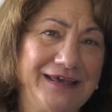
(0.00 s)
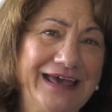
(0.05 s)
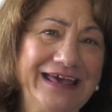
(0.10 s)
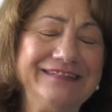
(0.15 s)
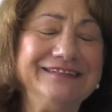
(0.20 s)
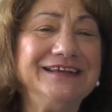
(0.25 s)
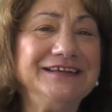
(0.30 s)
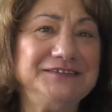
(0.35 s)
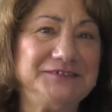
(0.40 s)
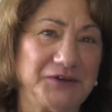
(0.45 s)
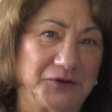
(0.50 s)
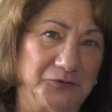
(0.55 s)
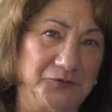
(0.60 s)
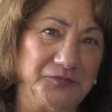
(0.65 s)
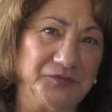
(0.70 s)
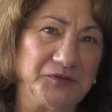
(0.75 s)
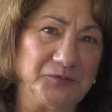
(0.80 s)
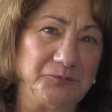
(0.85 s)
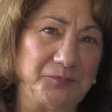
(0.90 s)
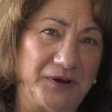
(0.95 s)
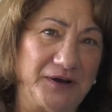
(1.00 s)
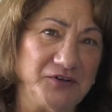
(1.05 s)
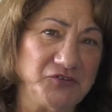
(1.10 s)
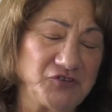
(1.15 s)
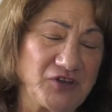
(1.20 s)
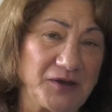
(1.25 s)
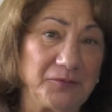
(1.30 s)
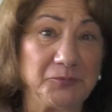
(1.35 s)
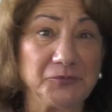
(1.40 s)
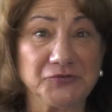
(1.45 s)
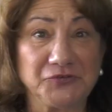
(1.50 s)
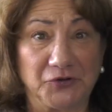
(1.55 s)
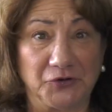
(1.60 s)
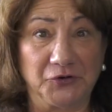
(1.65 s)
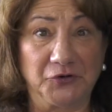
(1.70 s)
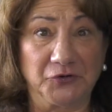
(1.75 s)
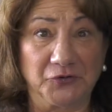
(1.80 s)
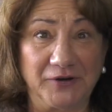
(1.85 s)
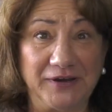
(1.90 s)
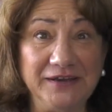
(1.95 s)
And they don't. The bug zappers are
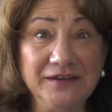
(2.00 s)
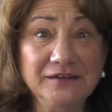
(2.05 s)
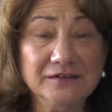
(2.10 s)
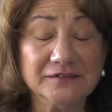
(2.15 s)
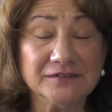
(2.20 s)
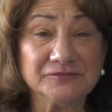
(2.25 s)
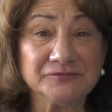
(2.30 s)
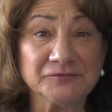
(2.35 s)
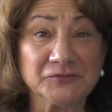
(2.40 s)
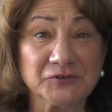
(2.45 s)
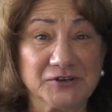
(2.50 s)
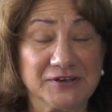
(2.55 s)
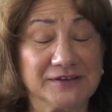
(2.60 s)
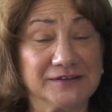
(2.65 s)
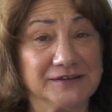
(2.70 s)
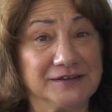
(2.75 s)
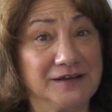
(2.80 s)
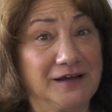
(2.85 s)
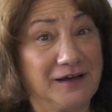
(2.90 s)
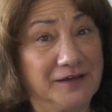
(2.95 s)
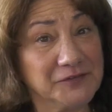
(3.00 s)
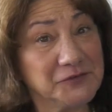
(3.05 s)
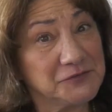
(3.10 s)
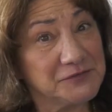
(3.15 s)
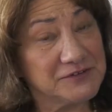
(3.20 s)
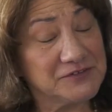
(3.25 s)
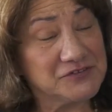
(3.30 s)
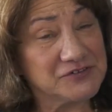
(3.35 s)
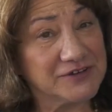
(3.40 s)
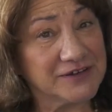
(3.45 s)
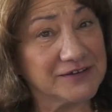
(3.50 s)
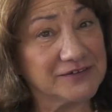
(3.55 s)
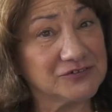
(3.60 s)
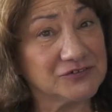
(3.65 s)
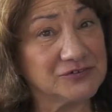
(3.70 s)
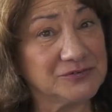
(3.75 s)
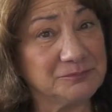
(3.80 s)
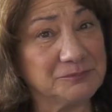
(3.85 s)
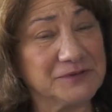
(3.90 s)
great for killing other insects,